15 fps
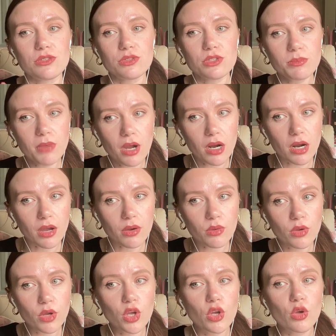tomorrow?
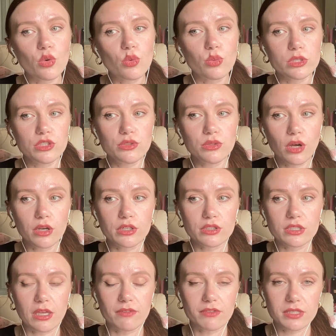Would you call
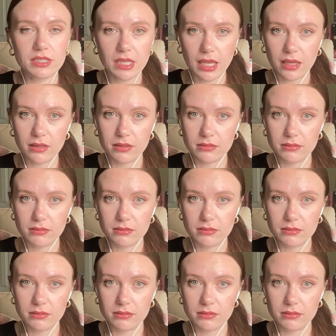yourself a saint?